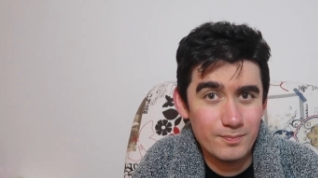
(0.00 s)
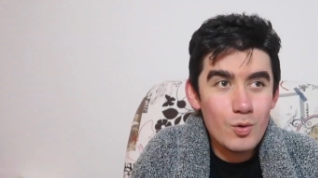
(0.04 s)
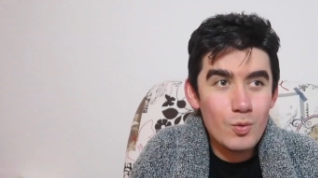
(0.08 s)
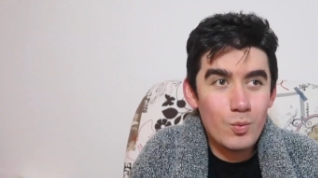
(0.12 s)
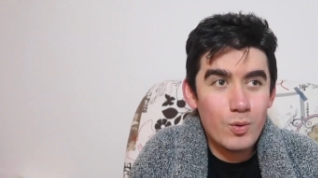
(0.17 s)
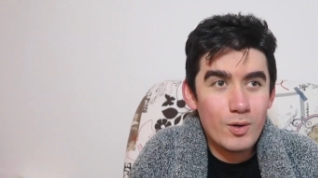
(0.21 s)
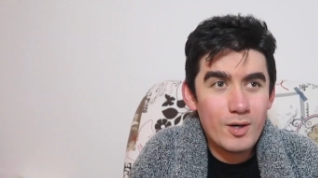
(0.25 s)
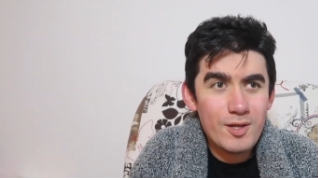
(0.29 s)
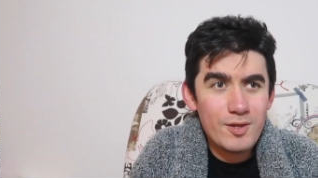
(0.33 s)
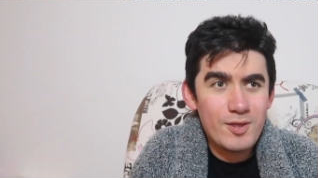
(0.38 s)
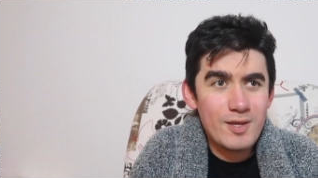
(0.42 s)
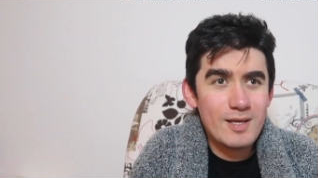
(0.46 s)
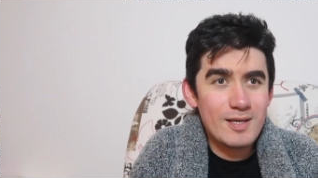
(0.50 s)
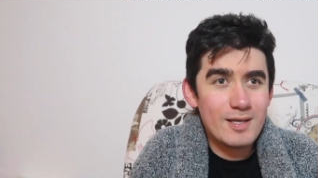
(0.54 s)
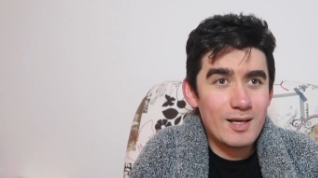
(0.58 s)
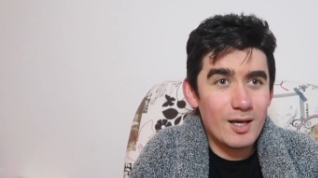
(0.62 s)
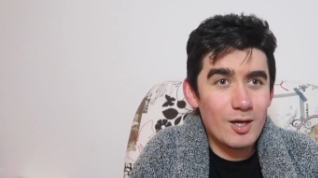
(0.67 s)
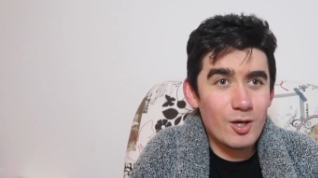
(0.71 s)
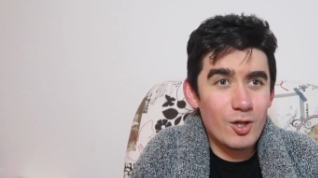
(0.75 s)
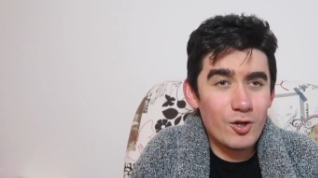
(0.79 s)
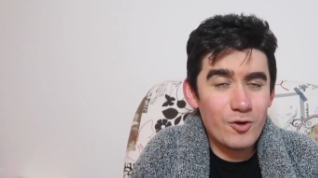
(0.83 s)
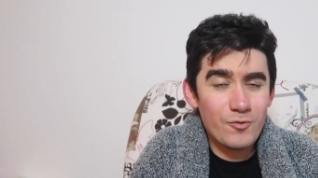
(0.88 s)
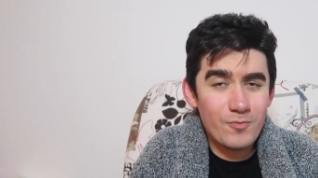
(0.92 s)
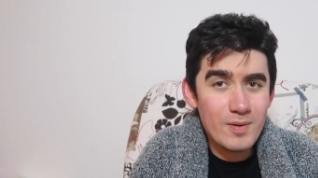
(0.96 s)
What I think
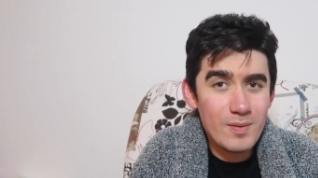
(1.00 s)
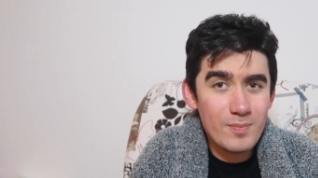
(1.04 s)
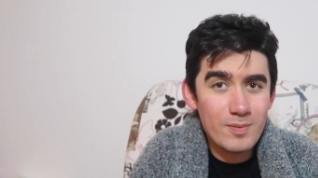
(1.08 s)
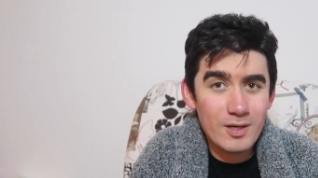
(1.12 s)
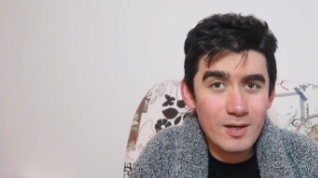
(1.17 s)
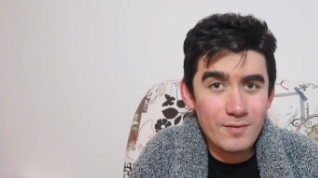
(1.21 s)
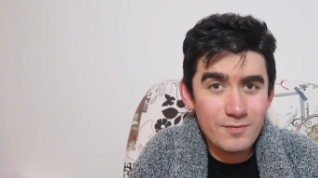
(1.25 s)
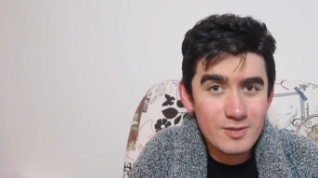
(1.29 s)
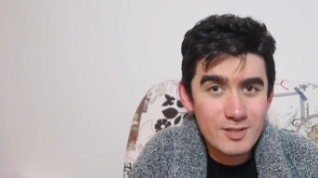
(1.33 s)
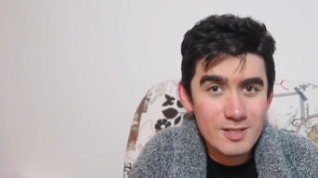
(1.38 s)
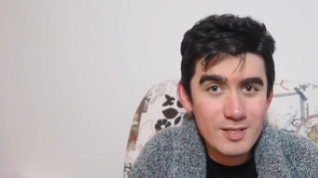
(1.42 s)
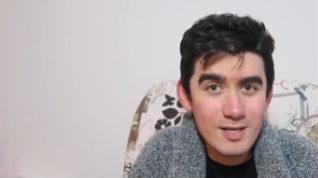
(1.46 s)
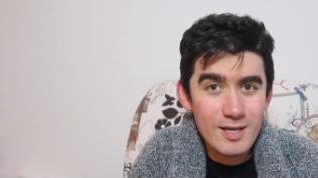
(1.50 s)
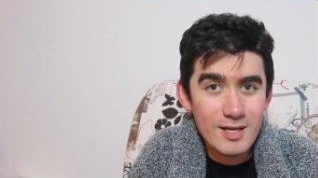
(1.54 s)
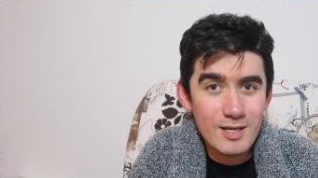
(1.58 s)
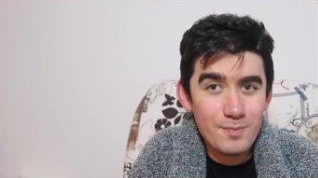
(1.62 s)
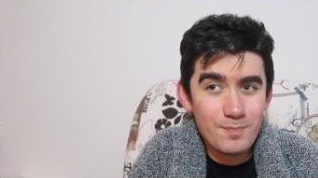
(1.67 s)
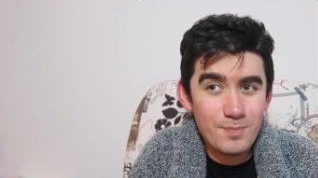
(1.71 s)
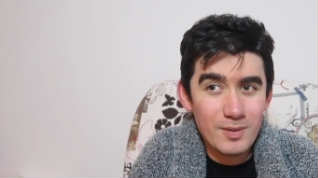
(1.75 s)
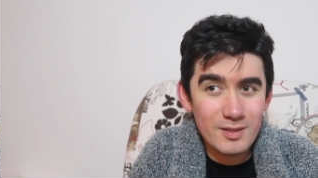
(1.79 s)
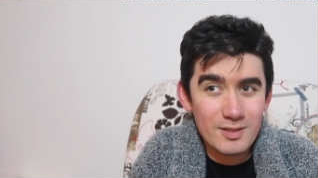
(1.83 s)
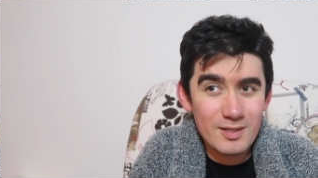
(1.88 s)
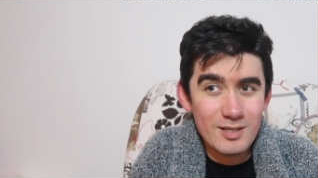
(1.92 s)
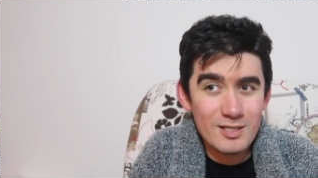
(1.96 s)
a lot of people love
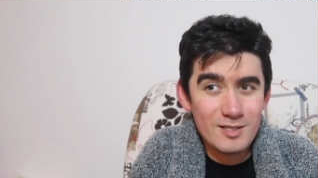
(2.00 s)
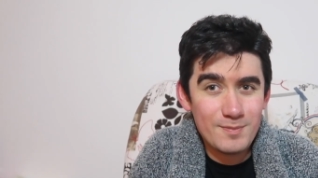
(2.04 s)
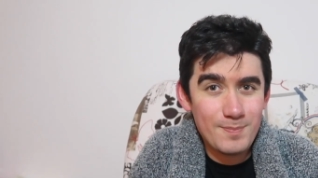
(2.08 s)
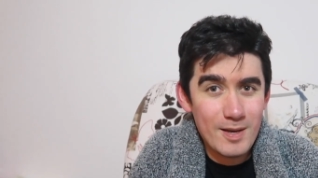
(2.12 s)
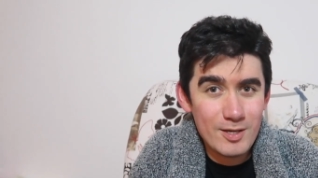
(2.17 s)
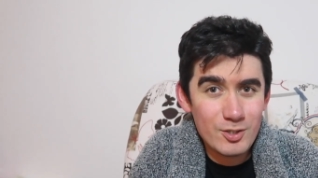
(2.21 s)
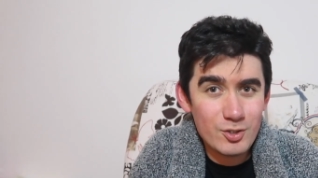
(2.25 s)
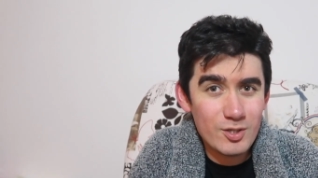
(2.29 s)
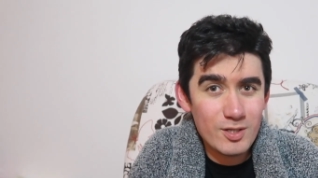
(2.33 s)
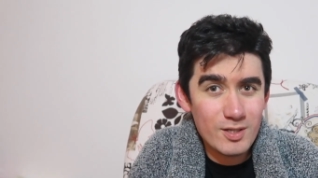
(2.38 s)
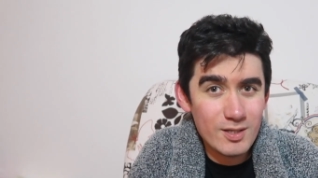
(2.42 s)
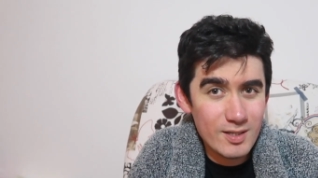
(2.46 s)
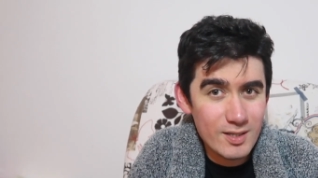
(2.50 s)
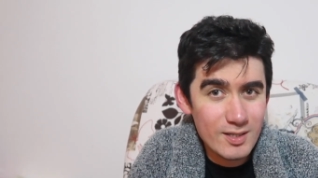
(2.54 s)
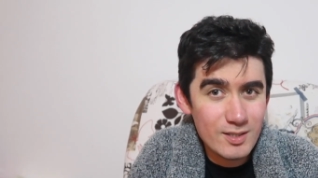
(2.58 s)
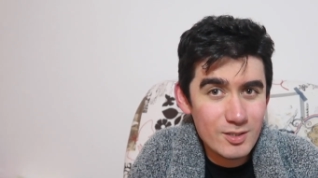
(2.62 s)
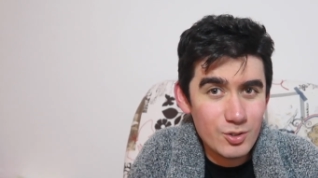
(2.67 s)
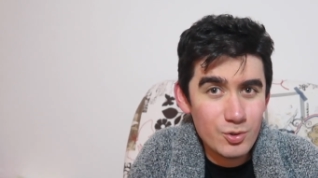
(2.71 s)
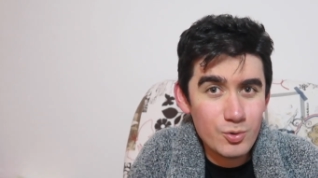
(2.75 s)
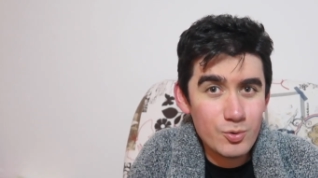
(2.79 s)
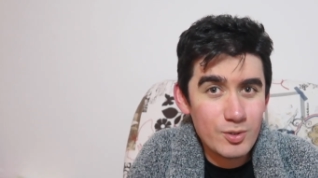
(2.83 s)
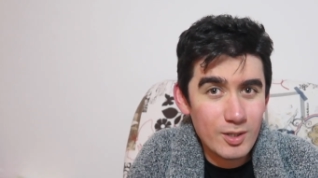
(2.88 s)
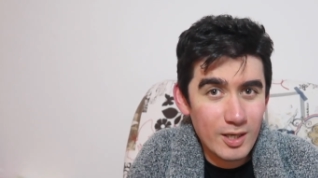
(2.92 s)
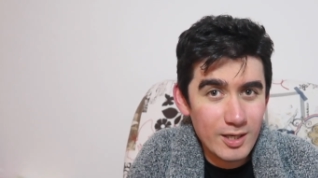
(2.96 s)
seeing, but especially these
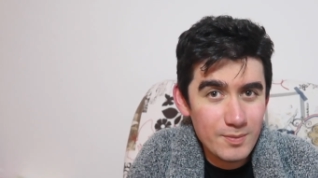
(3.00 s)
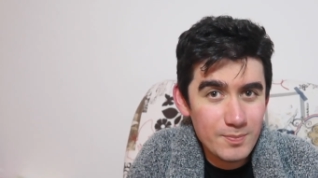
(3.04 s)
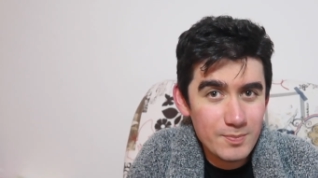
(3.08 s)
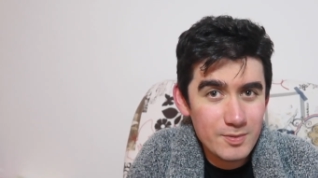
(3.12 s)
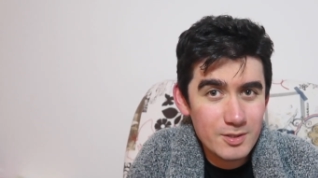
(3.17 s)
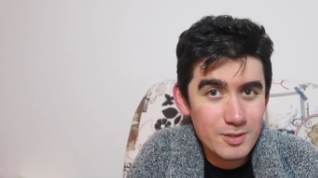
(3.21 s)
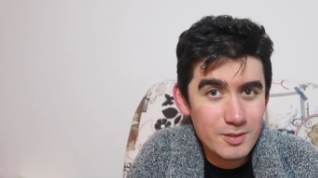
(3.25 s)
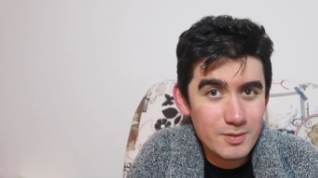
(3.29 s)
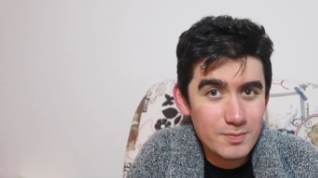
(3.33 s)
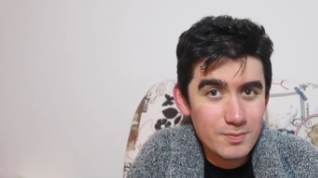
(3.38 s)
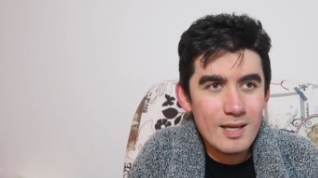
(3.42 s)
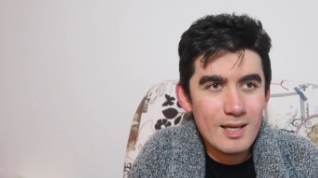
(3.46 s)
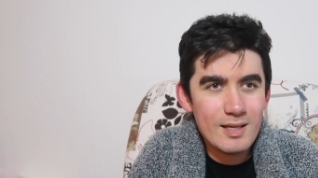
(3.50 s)
two types,